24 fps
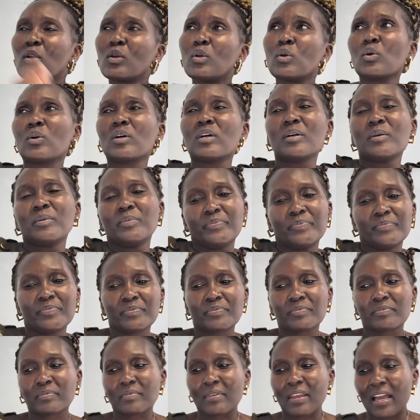Look,
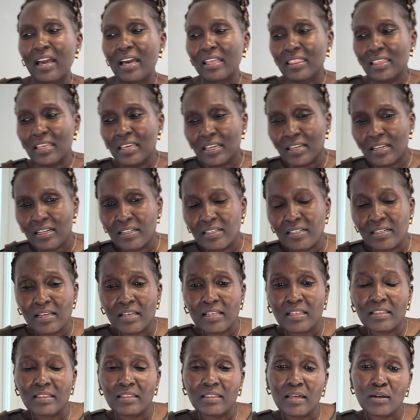I think
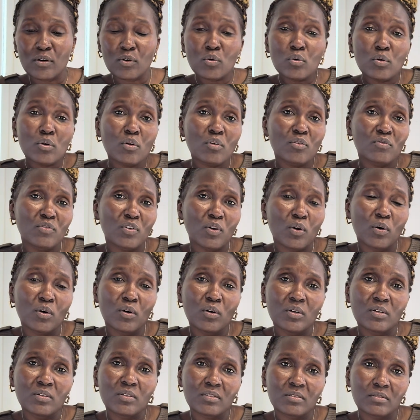the rule of
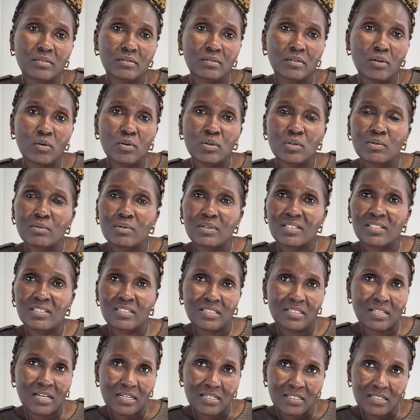law always
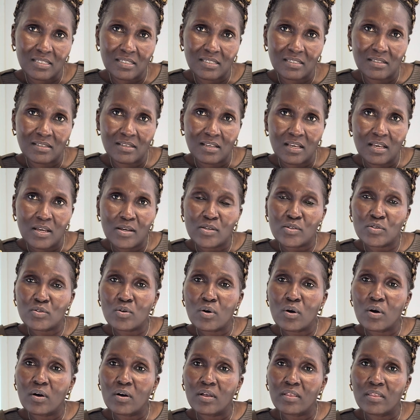stands.
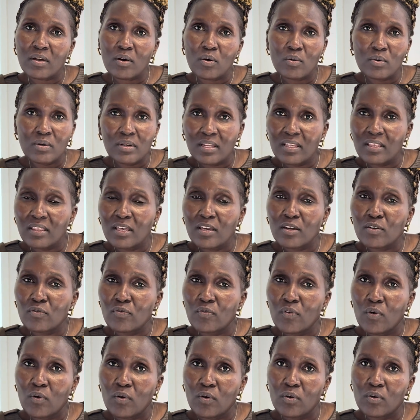So the only thing
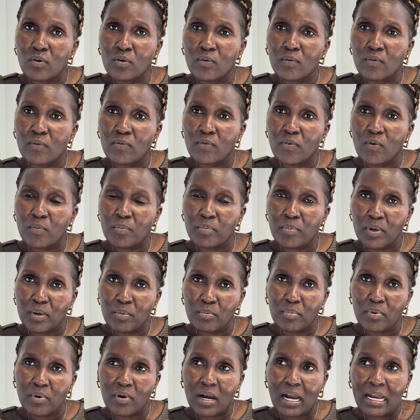for
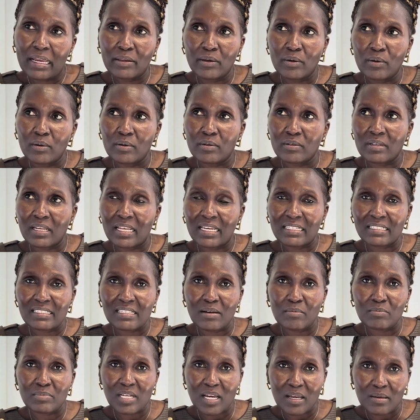people, I know, like
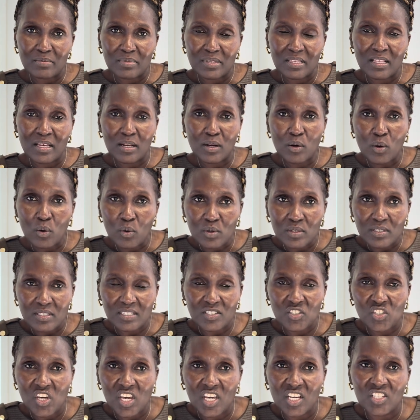sometimes the laws
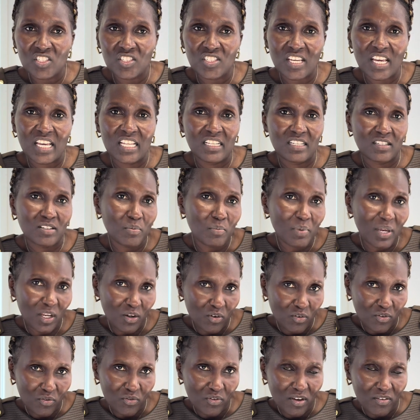change and it may
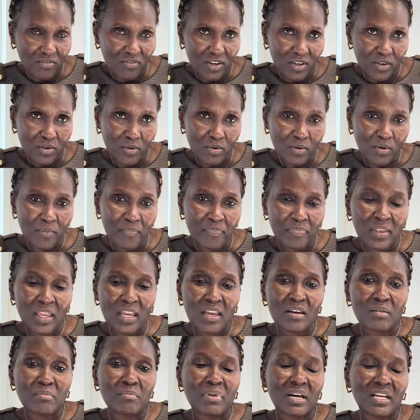not favor you,
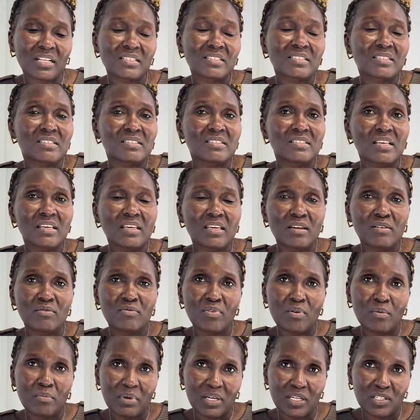but seek
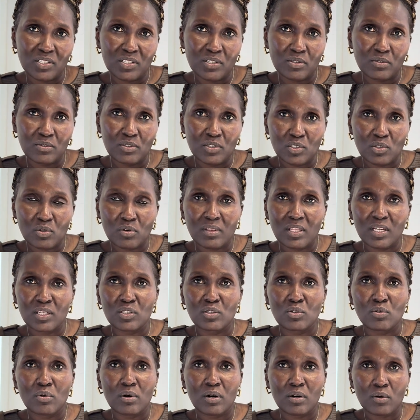information so
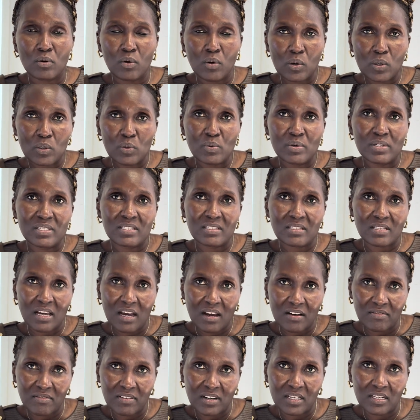that you are always
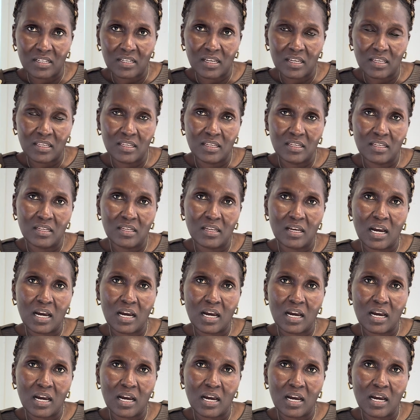covered and